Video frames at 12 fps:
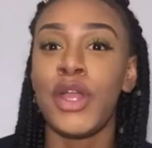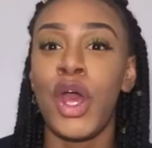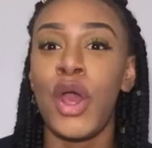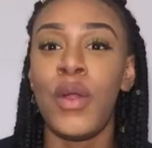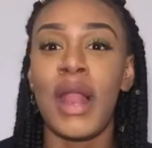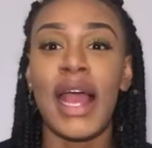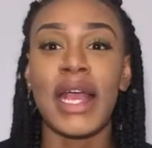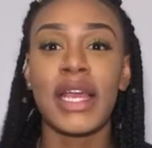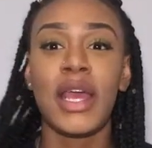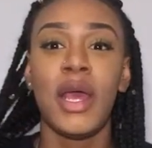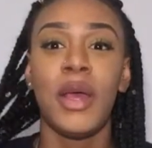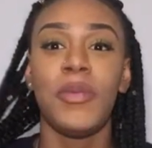No,
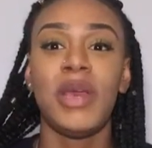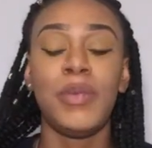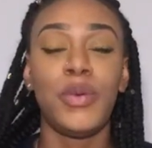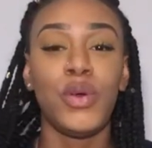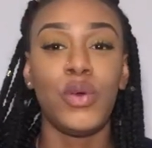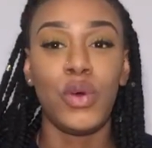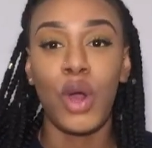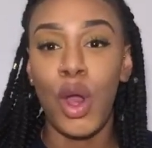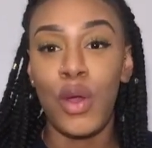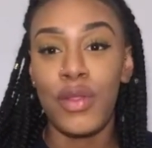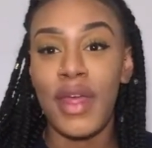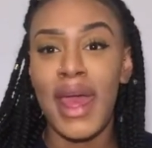like people who
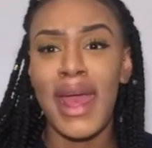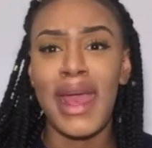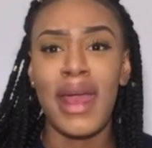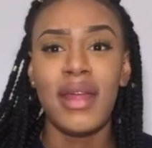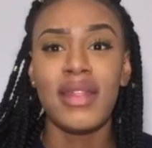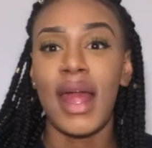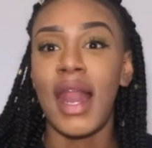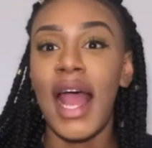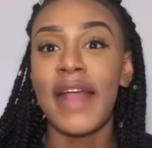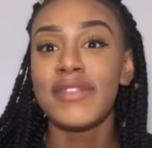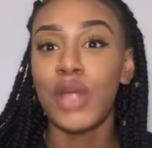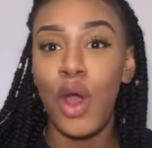go there, their
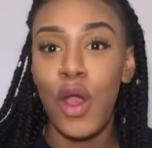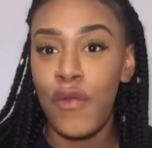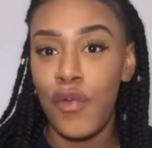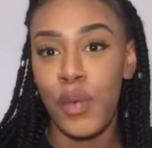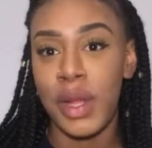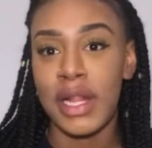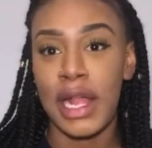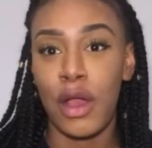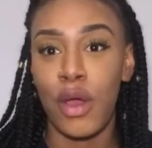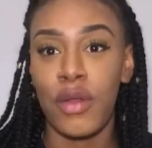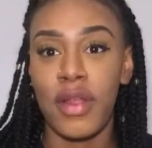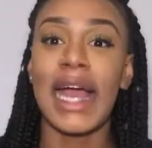life's over when they go
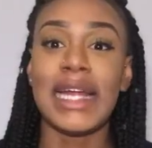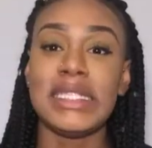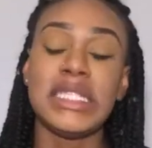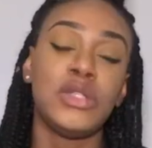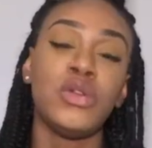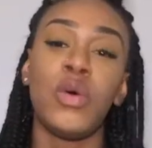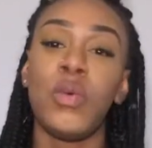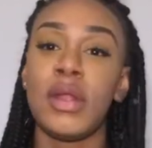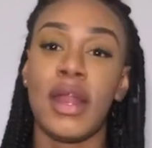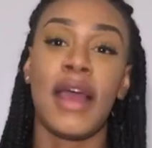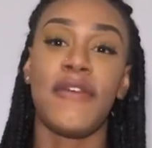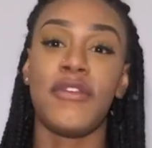there. I did not
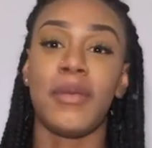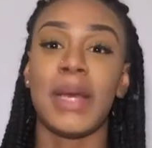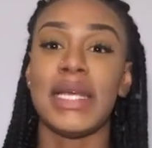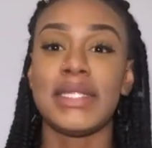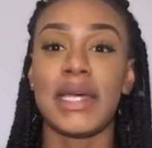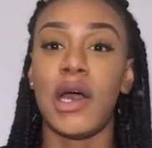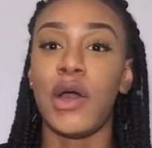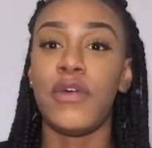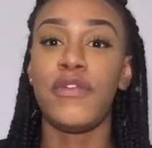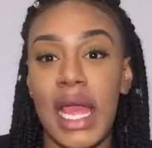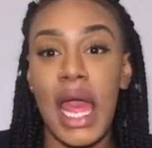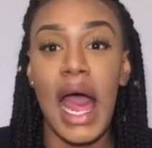want that for
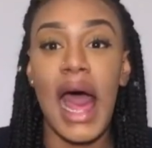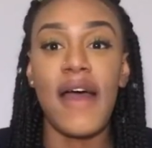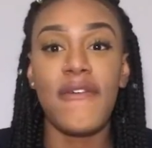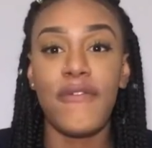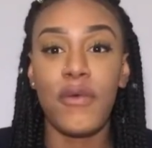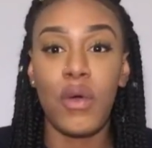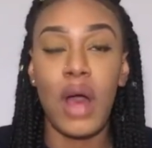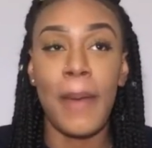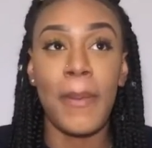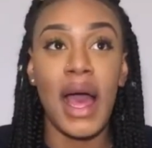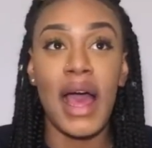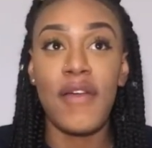myself. I thought
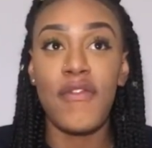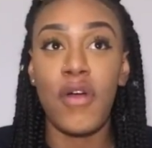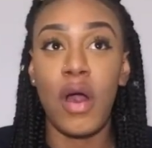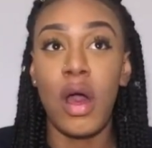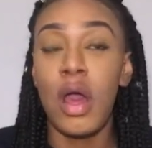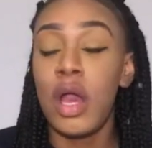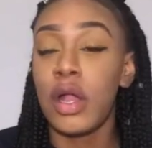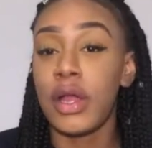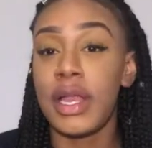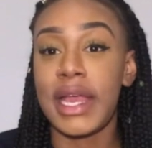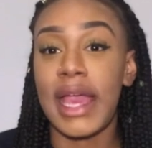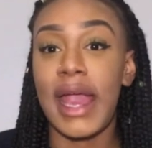I'm either
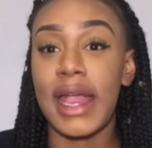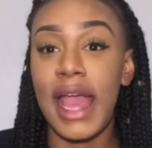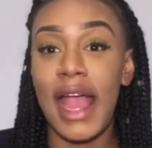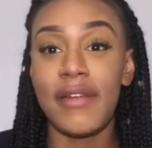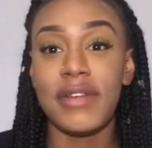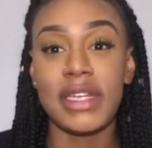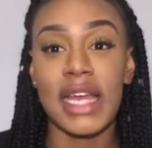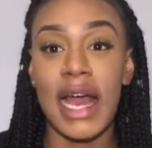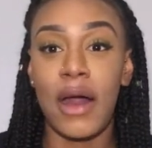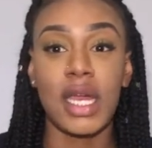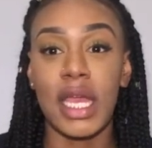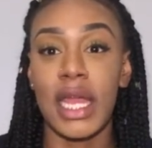gonna get carried
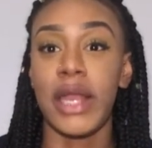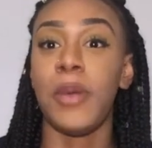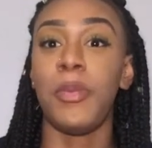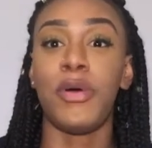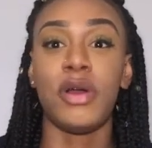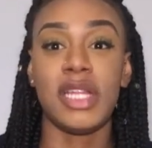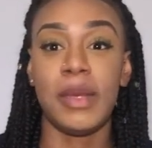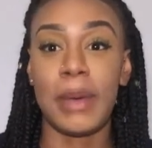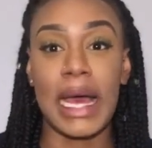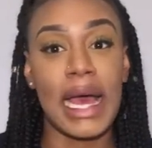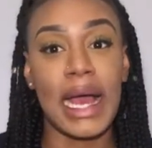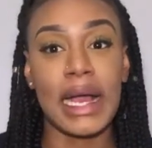out in a body
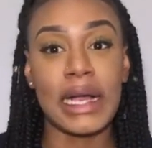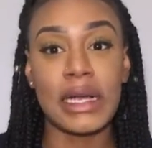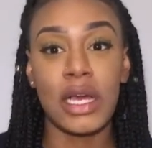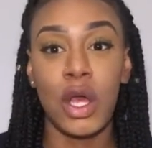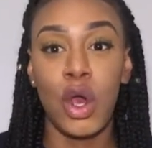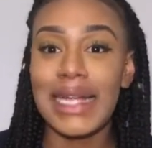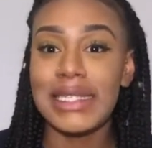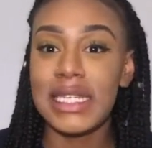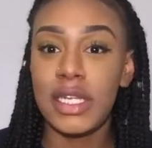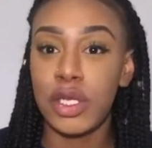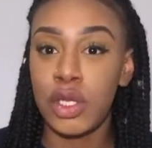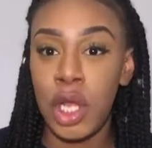bag. I
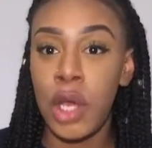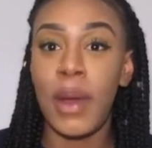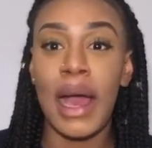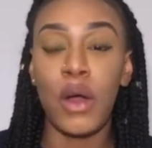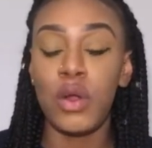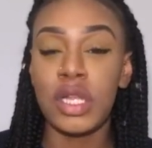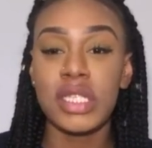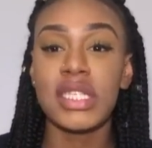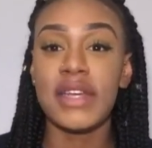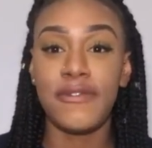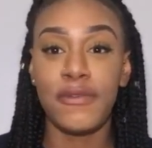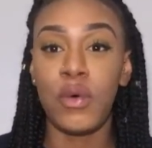didn't know. I
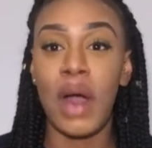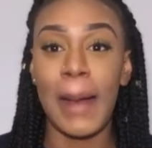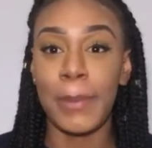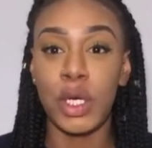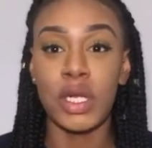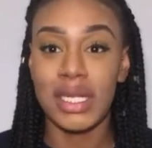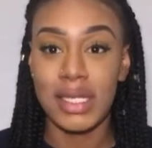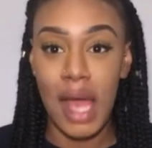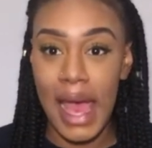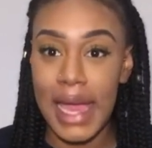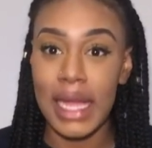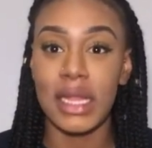honestly thought I'm gonna
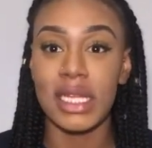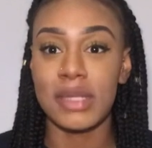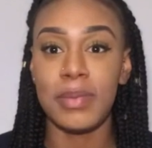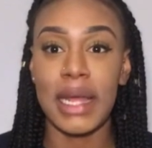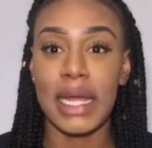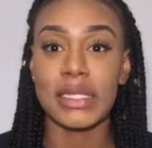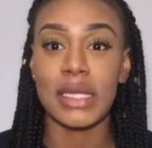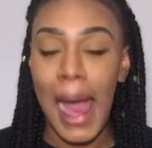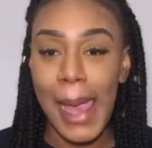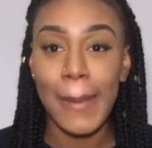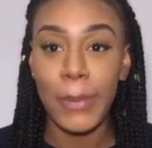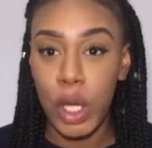die in this place.
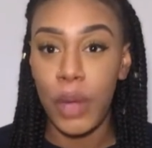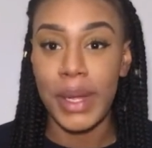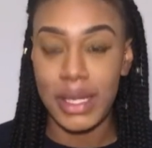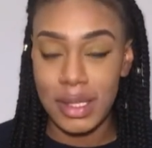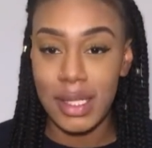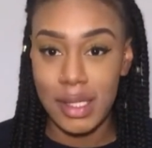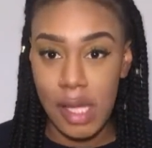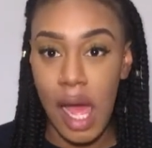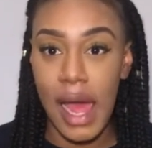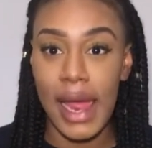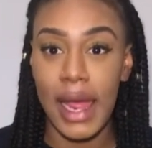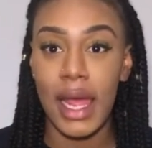I am going to
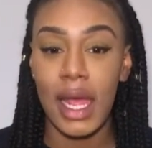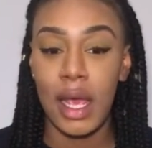die